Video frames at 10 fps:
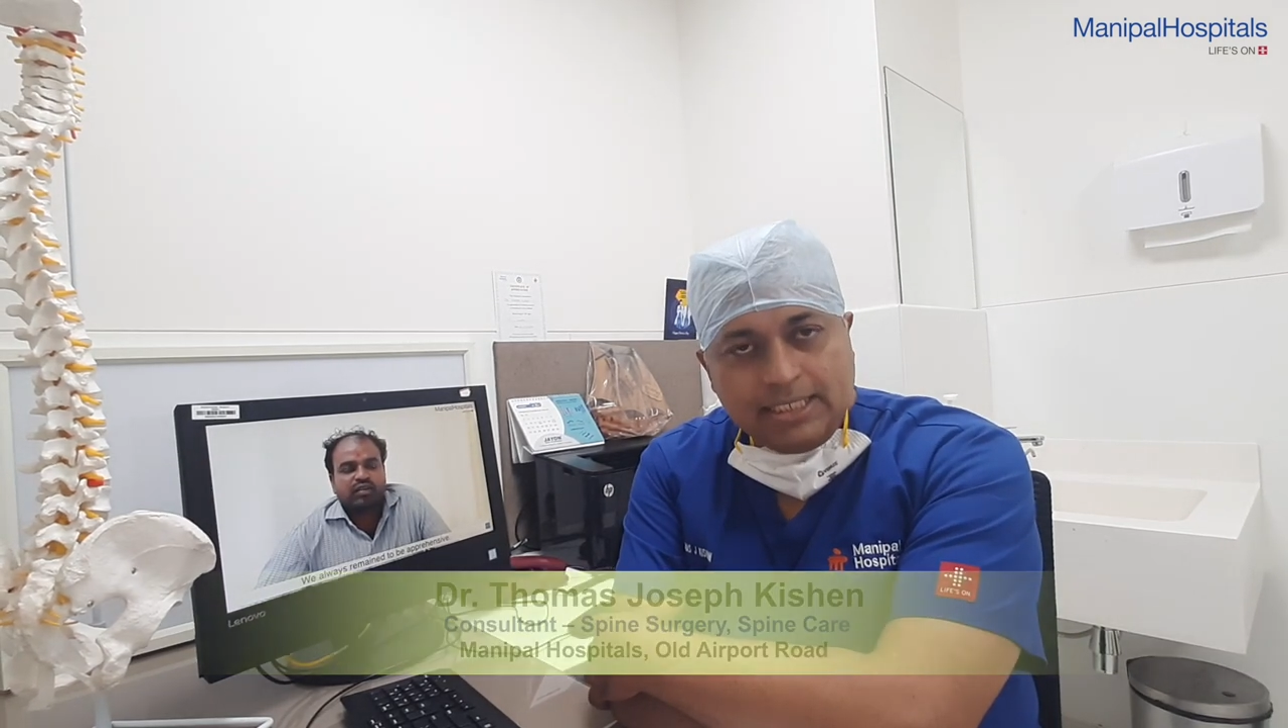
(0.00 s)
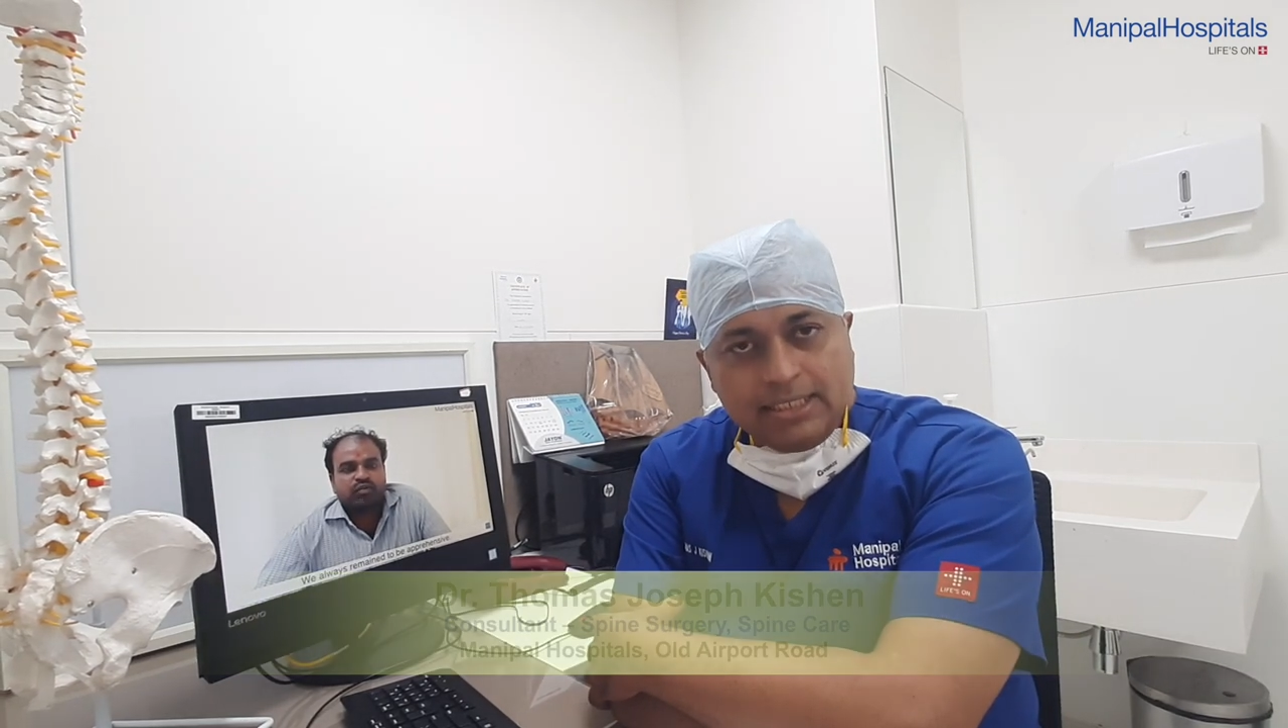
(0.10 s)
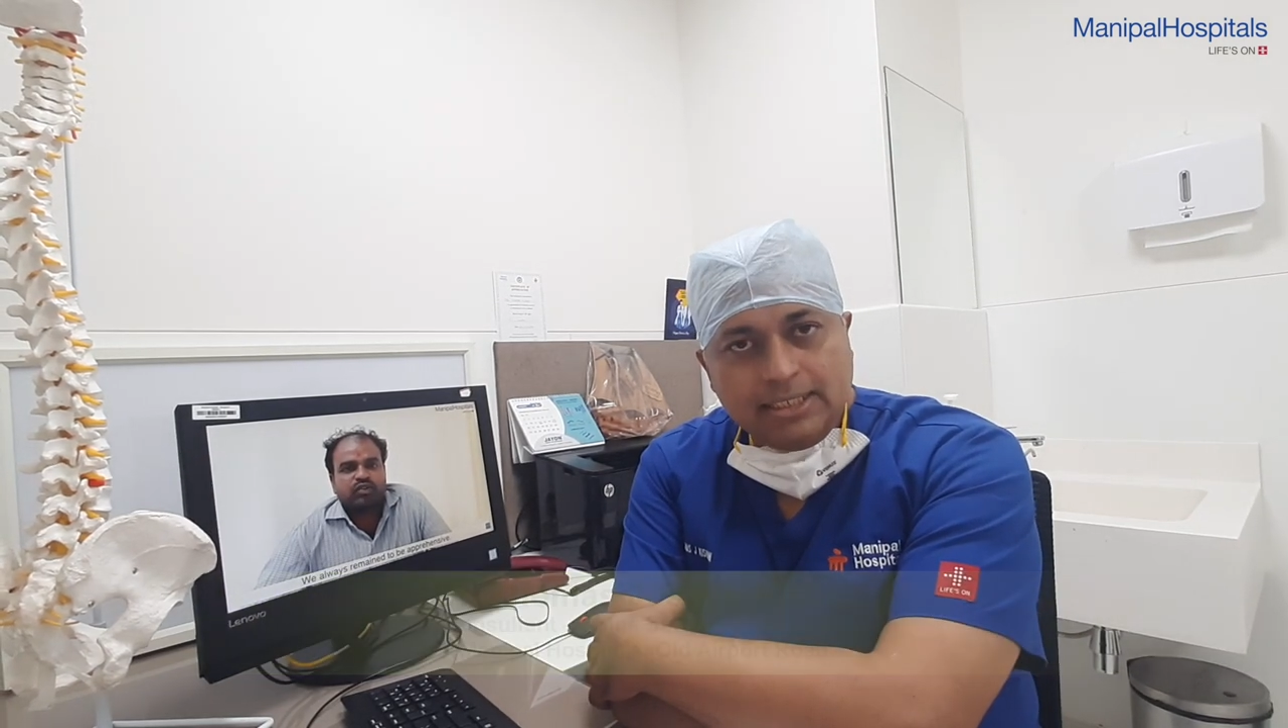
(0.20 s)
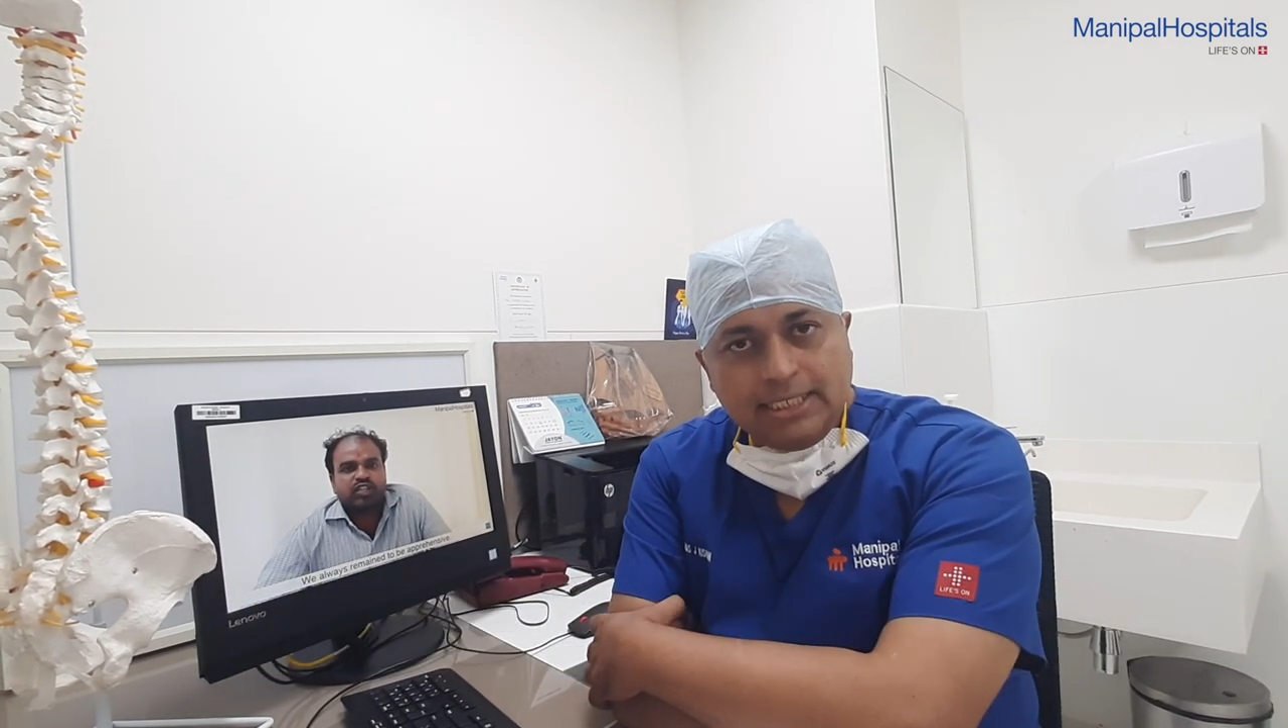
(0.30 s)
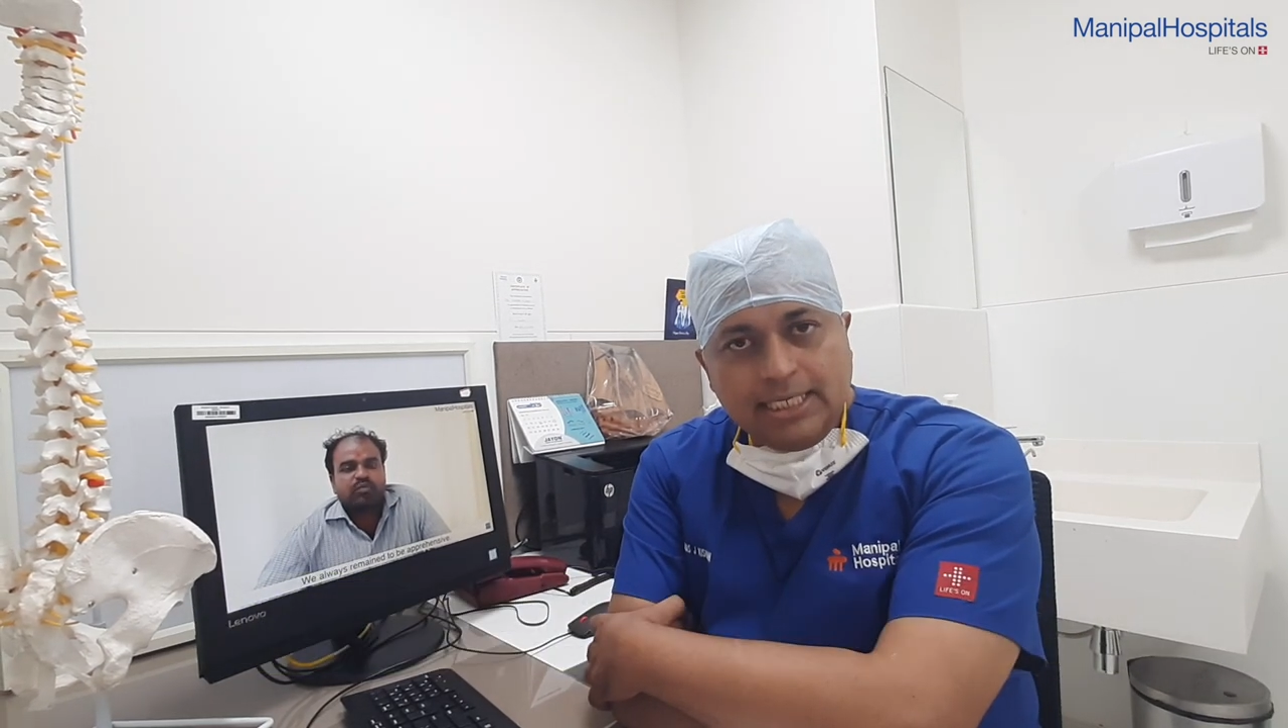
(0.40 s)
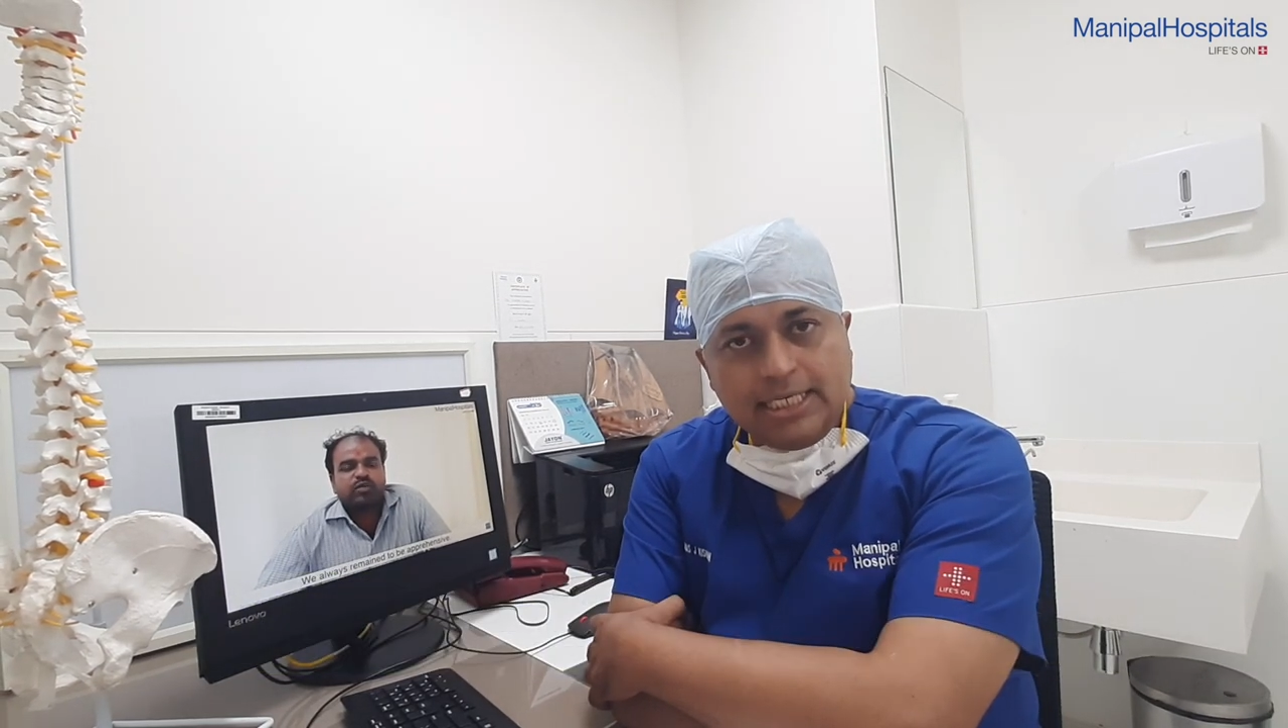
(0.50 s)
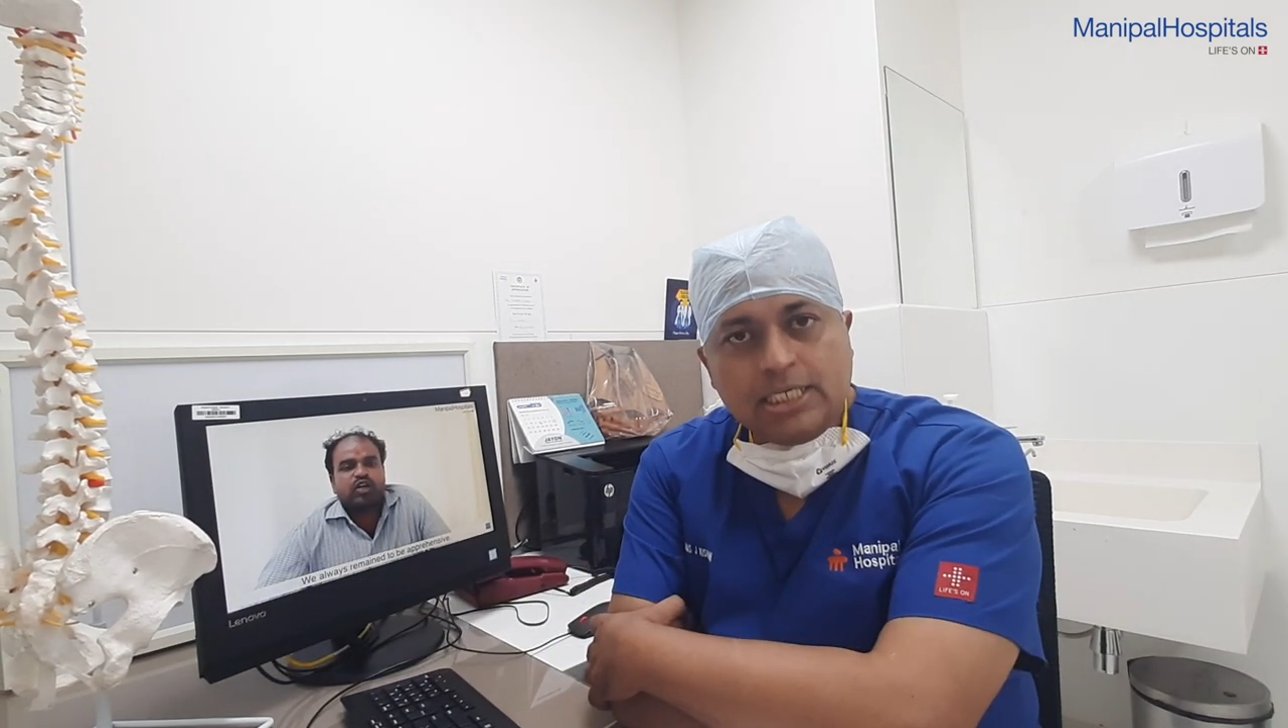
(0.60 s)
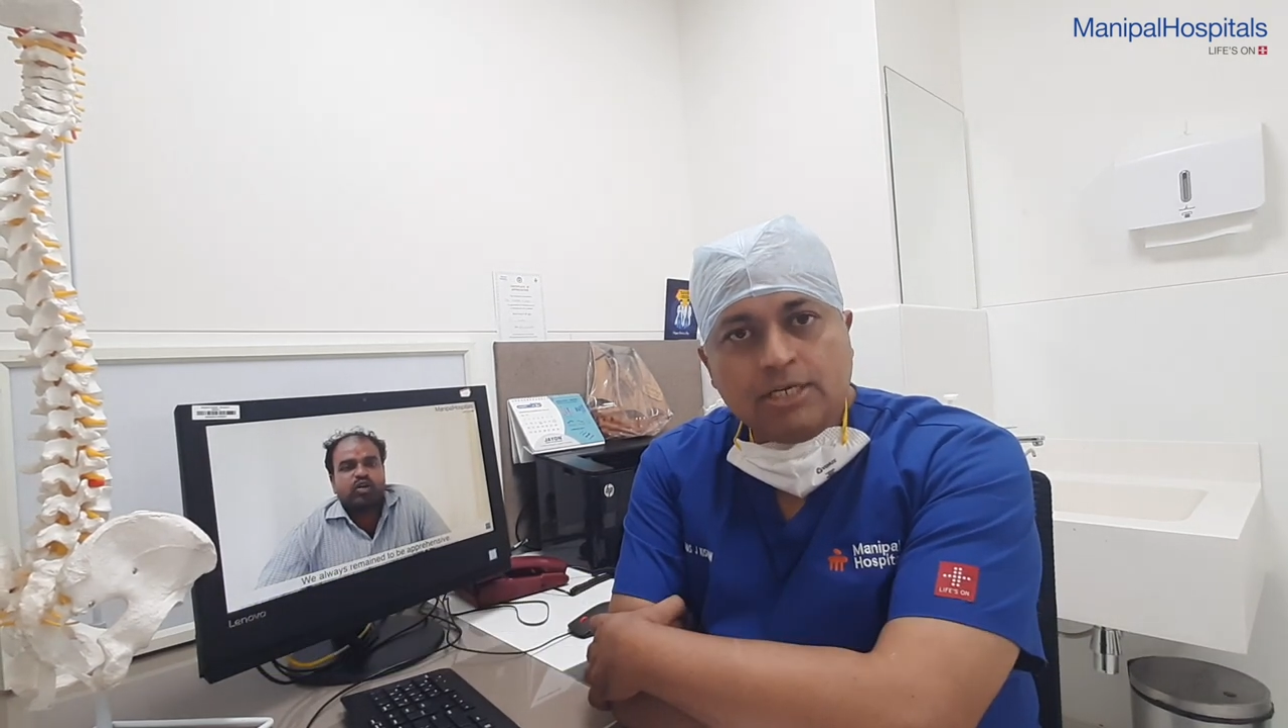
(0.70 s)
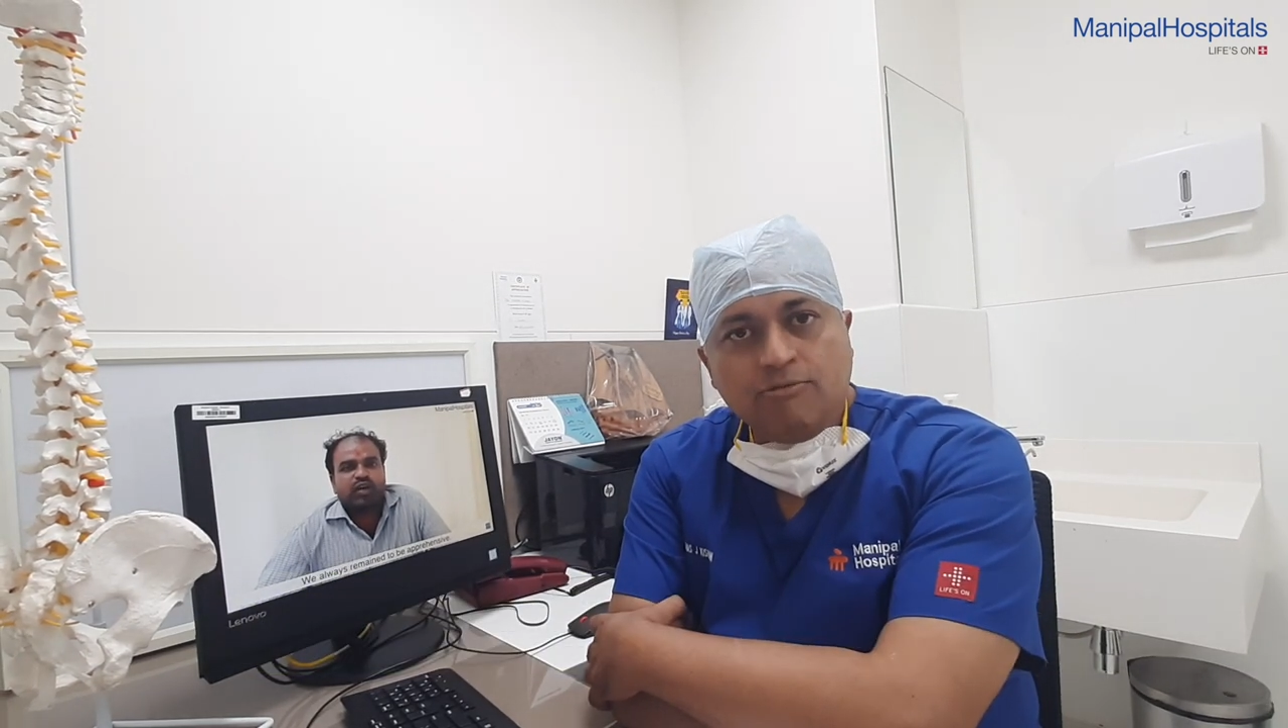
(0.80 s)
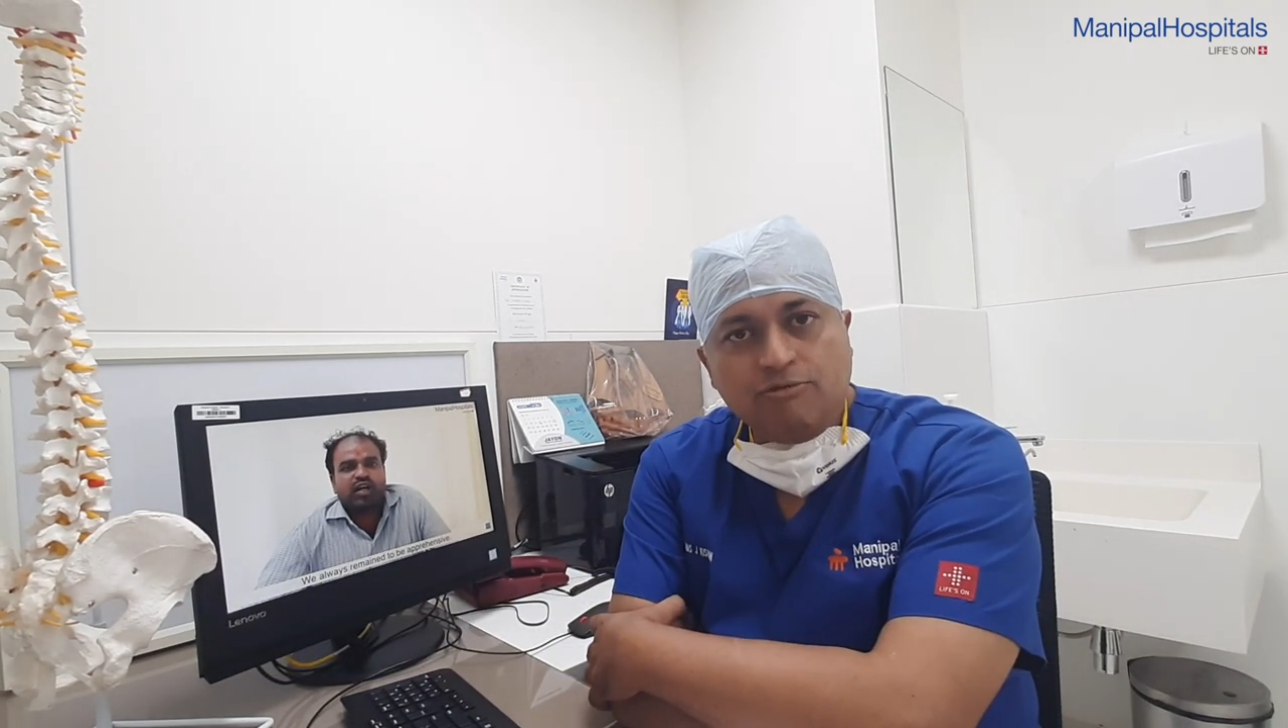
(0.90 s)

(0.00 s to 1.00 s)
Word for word: surgeries,